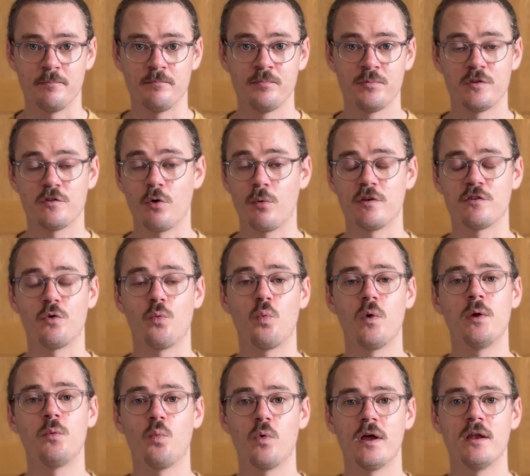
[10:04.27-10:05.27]
So it's a
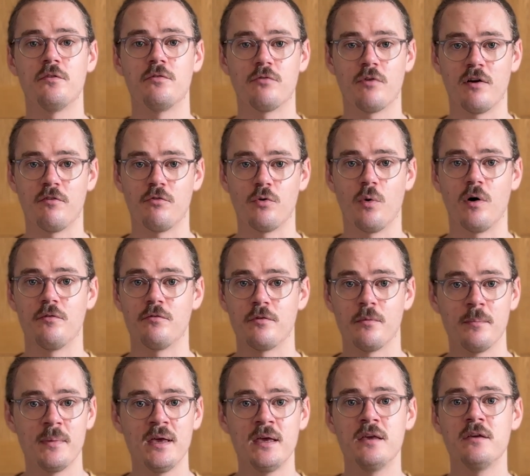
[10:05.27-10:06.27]
win-win for everyone, for
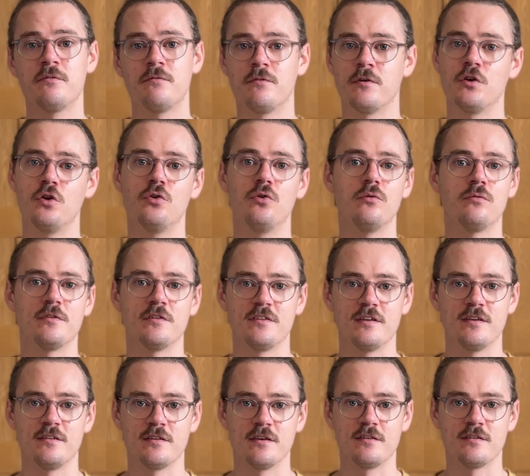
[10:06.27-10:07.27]
me, for you, for
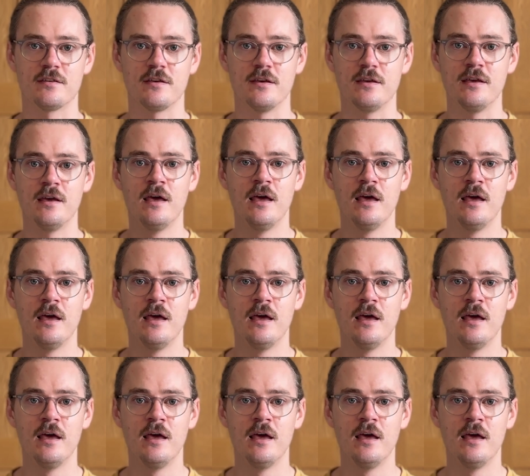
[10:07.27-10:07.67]
TCC.